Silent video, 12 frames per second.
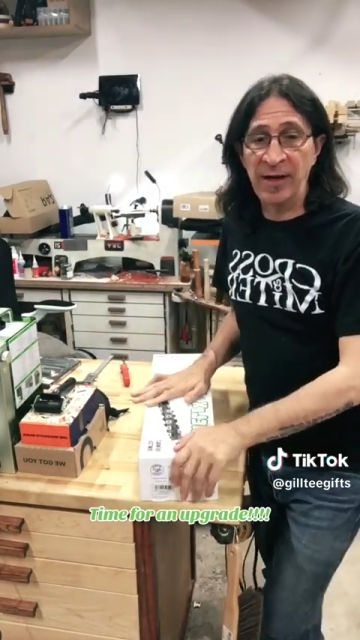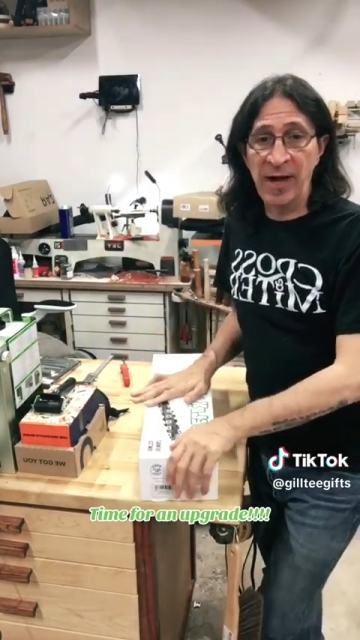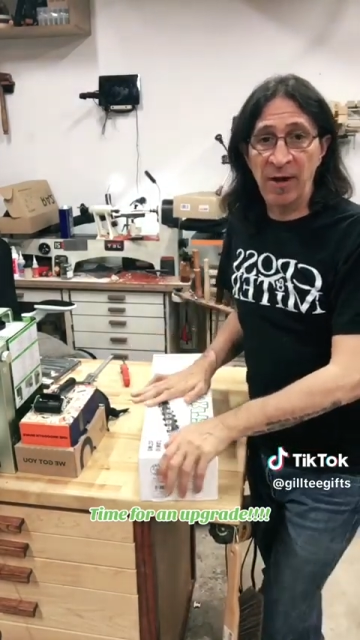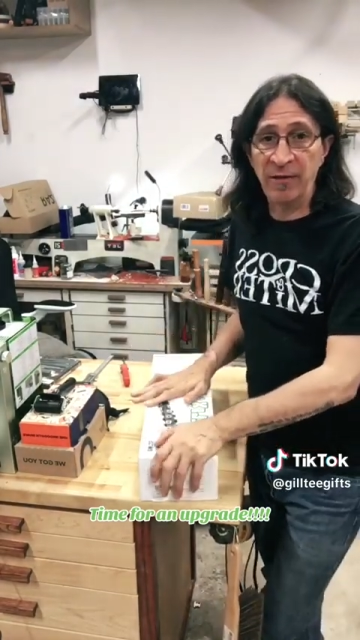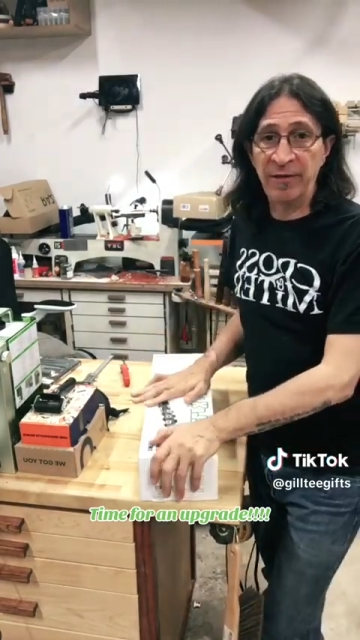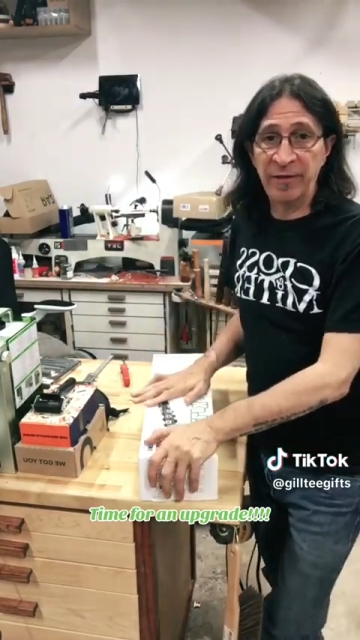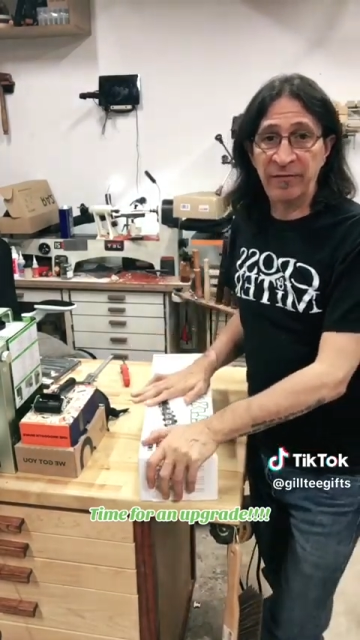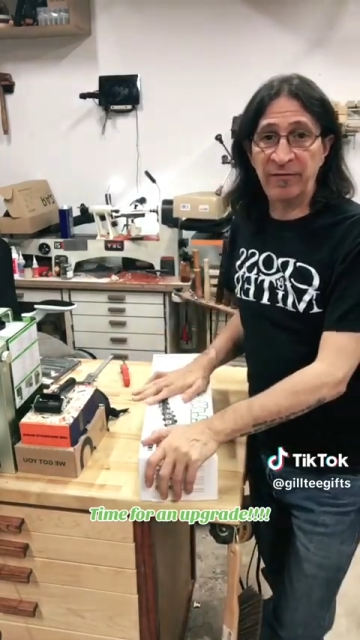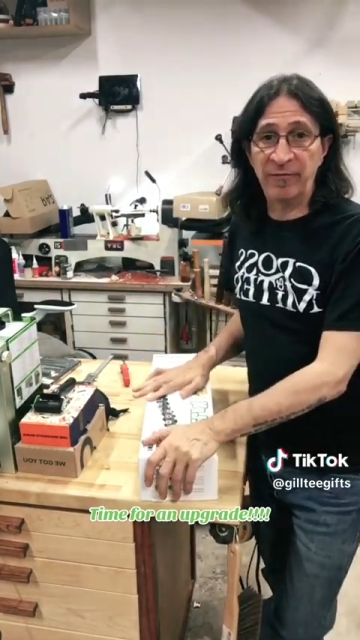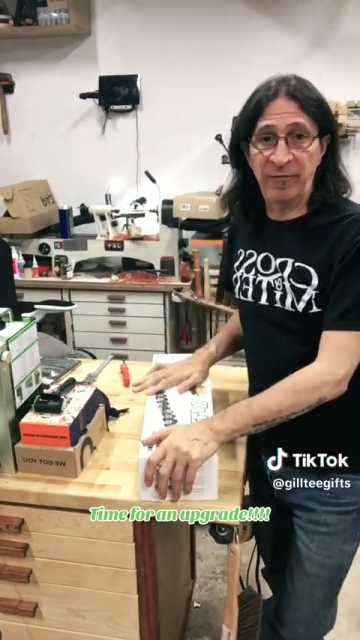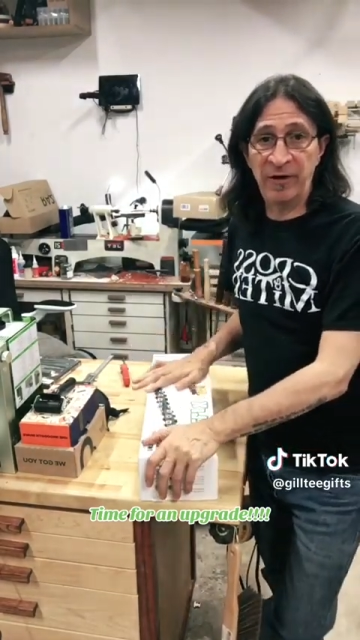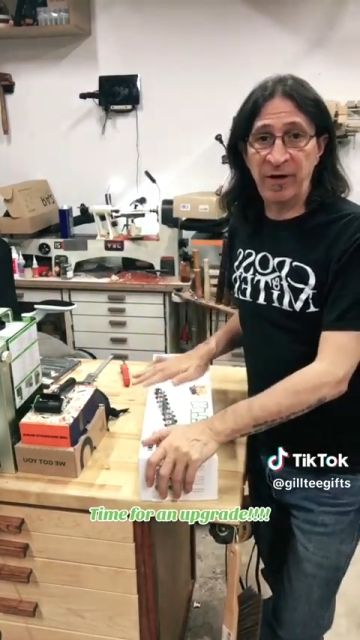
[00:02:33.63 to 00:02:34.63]
Now this
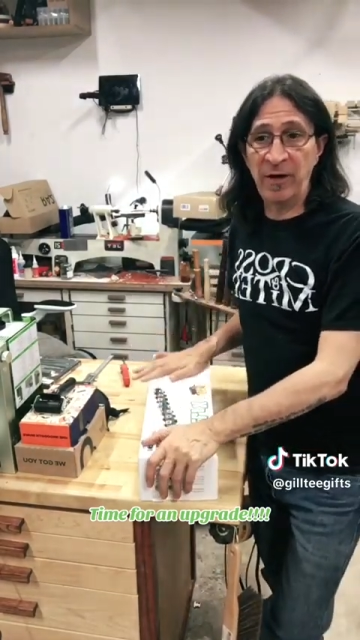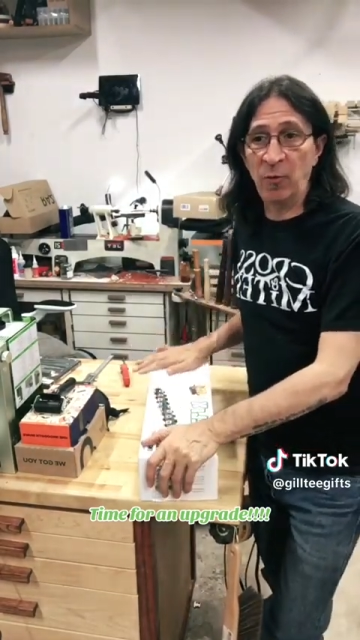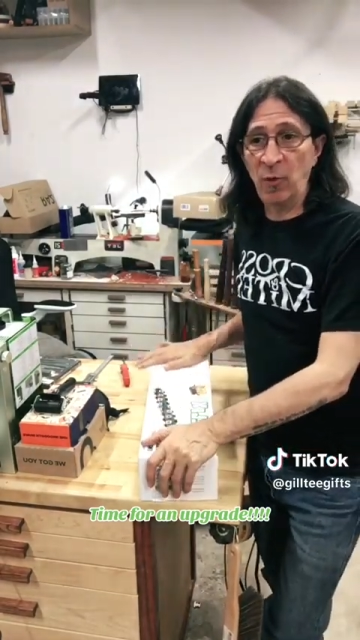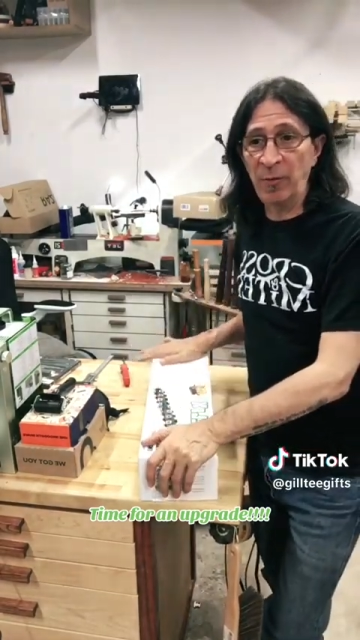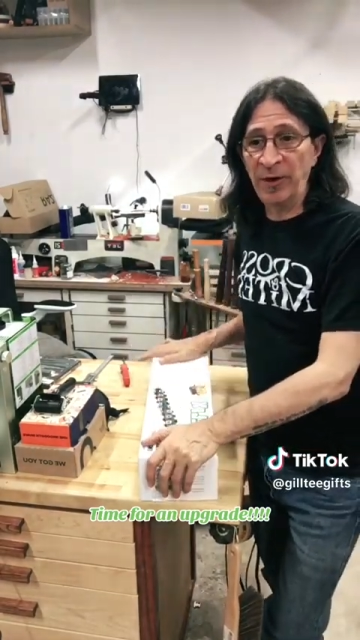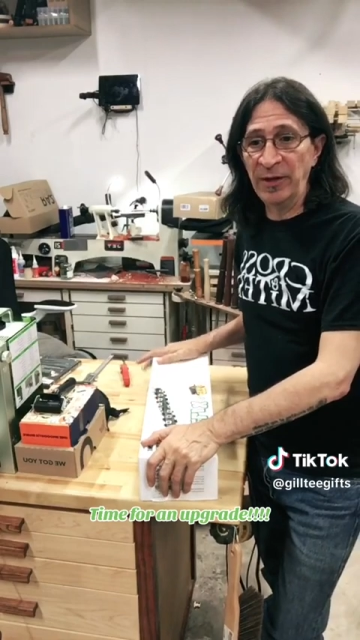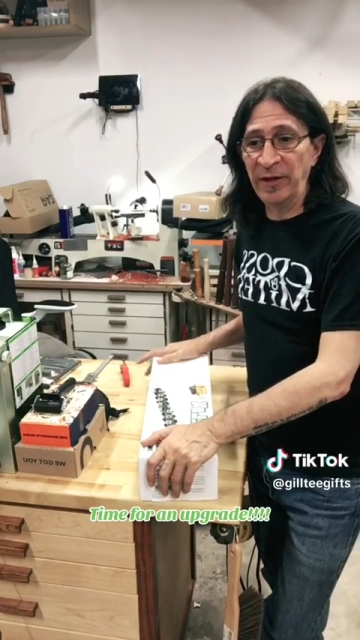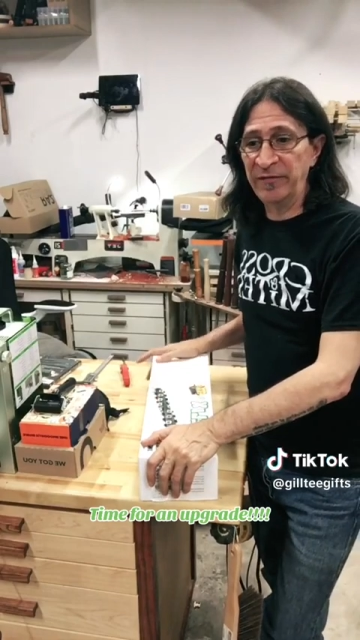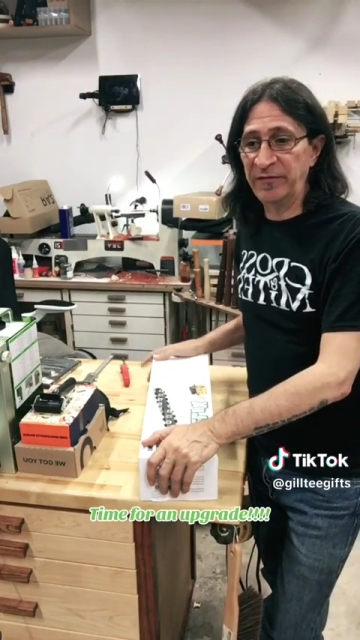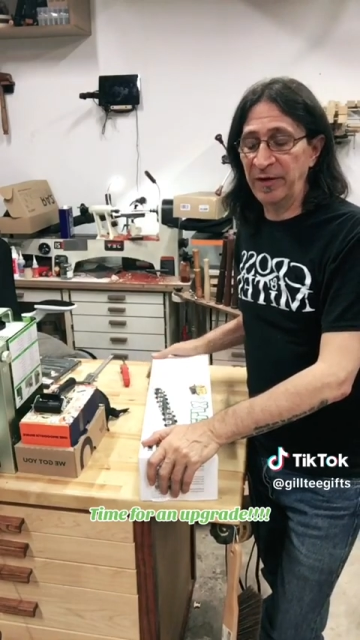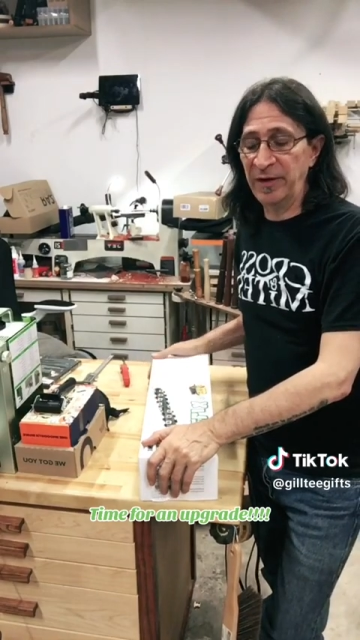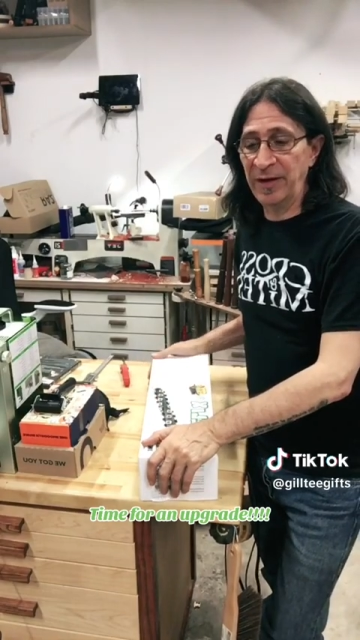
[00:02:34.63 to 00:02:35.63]
video will be
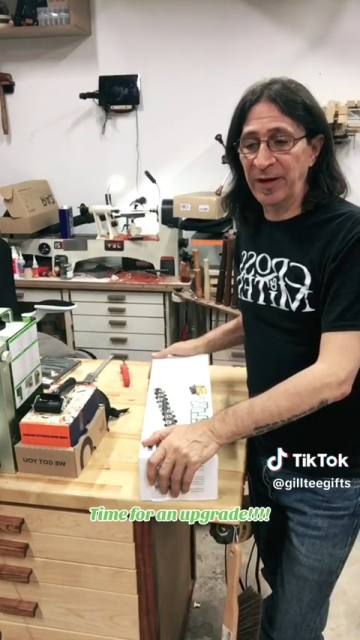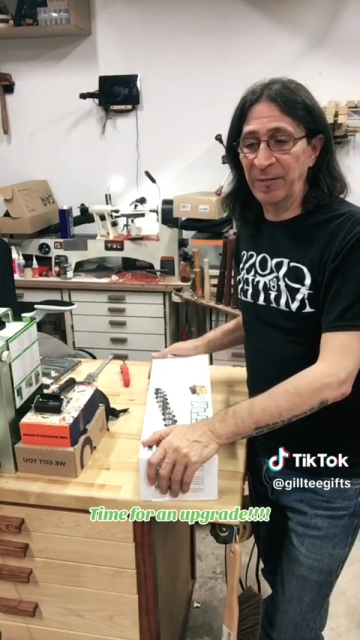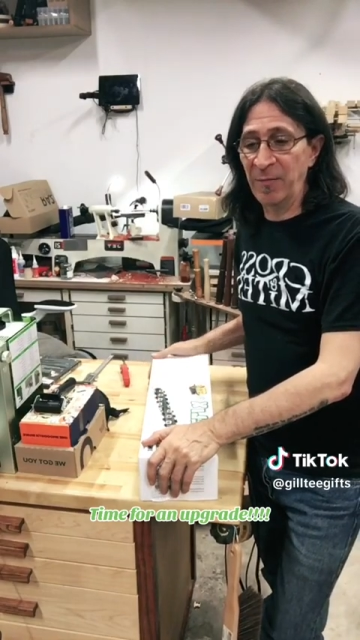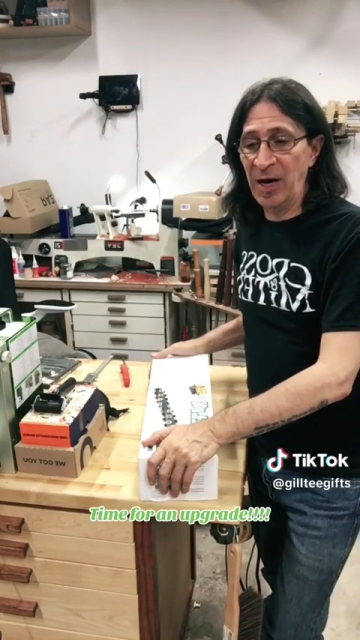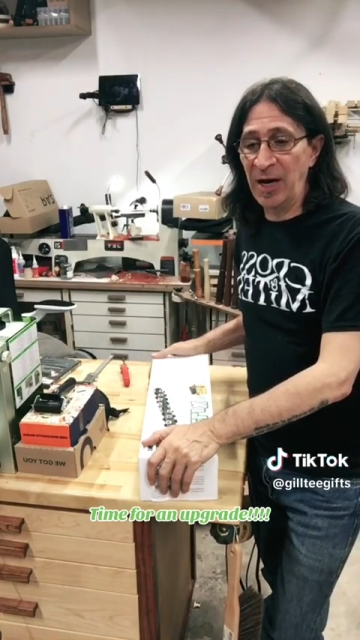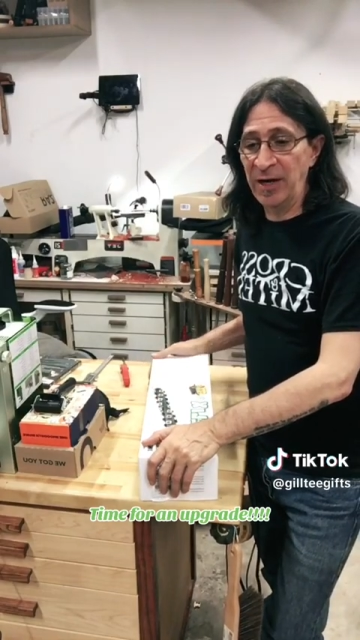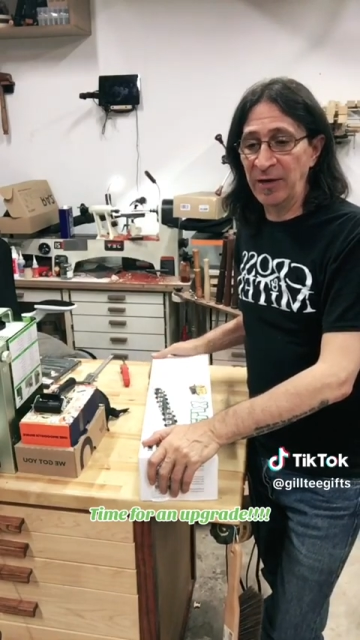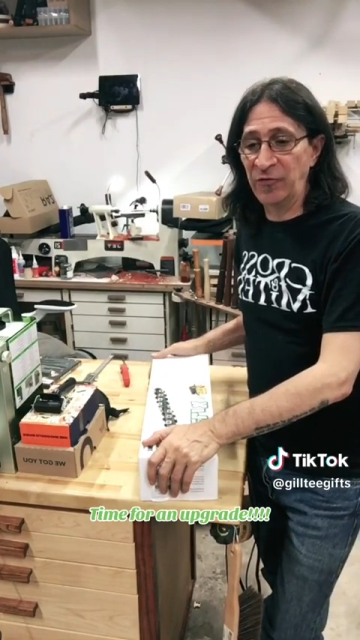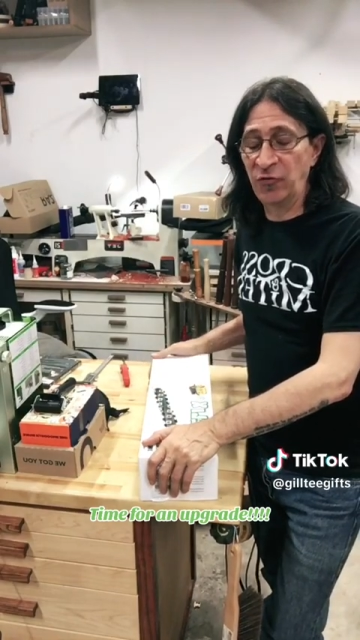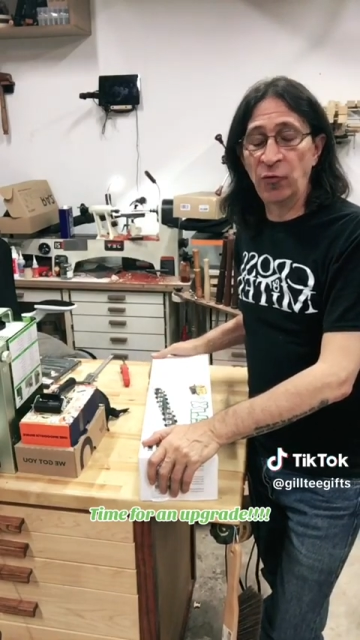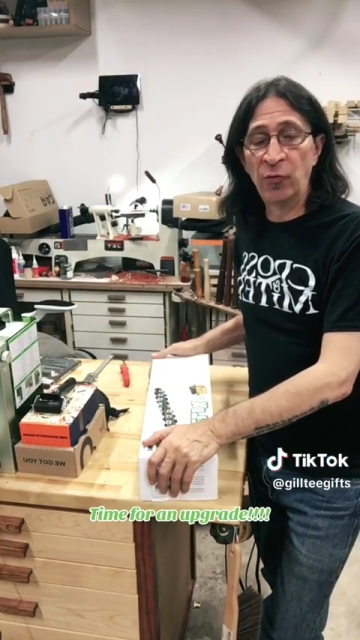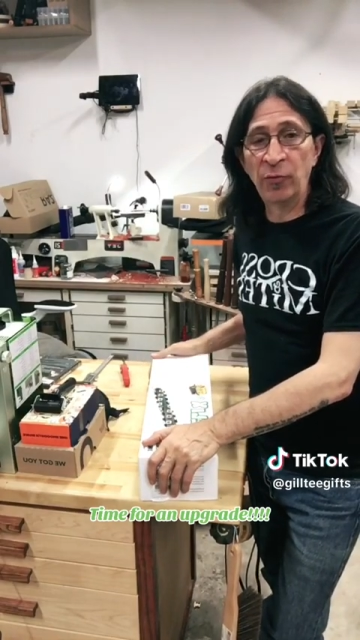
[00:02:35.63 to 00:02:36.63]
listed in my
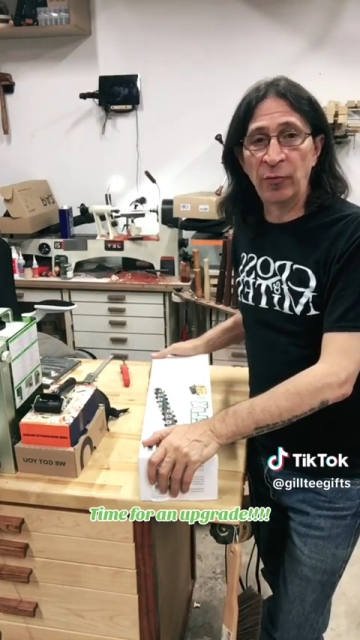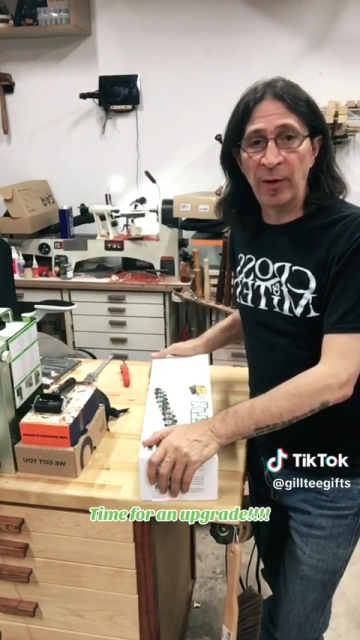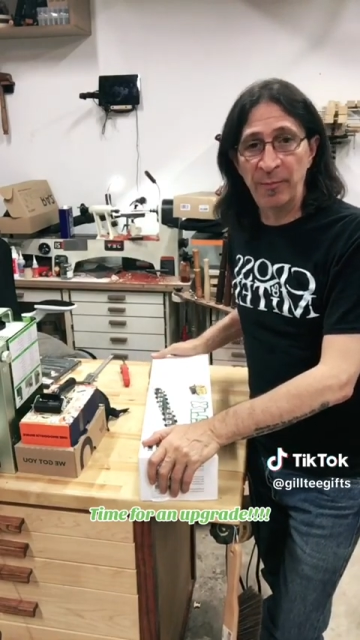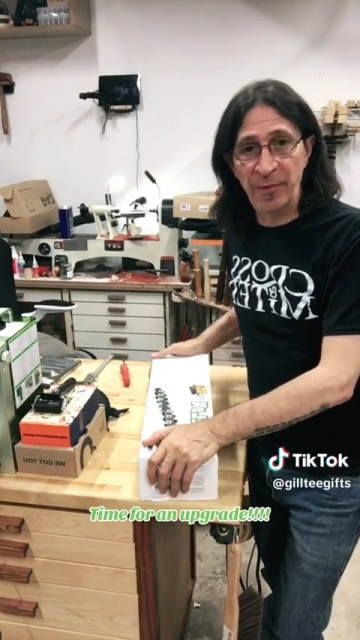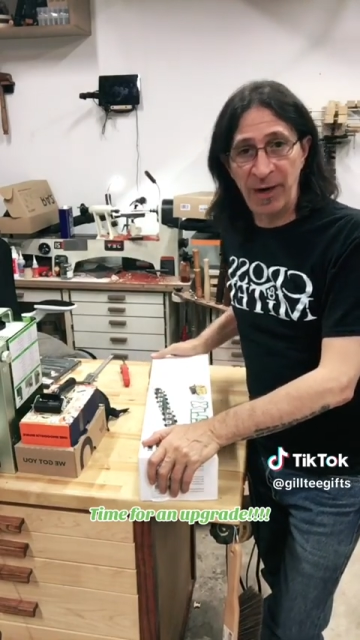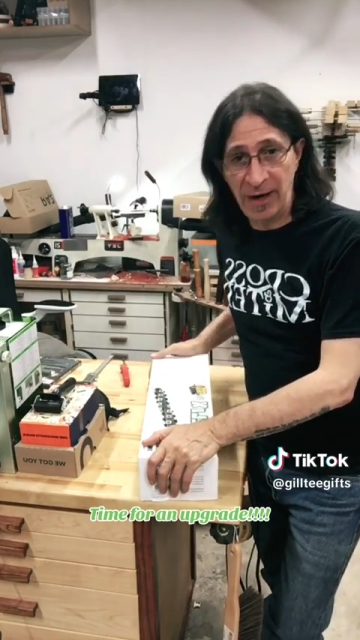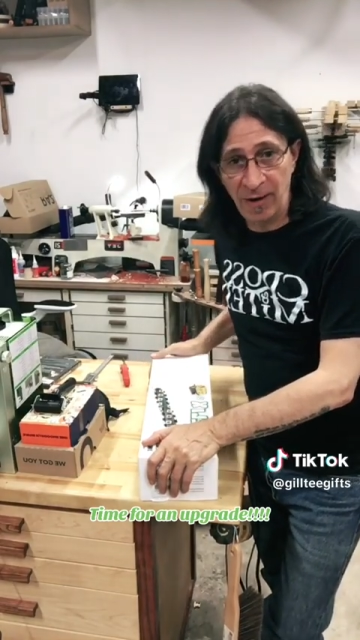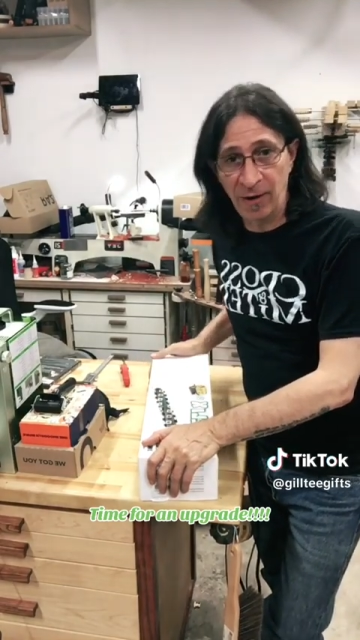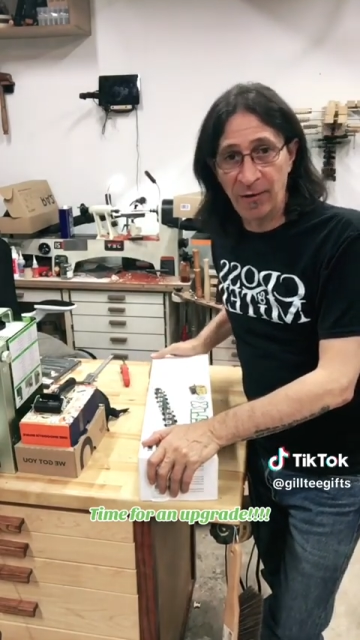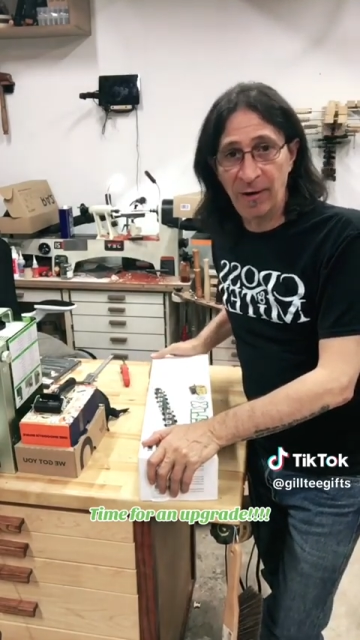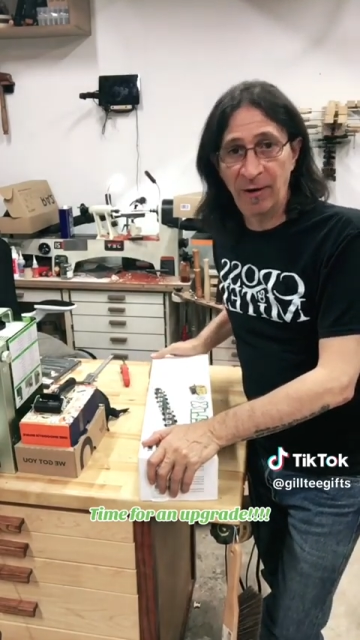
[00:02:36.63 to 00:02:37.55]
tool repair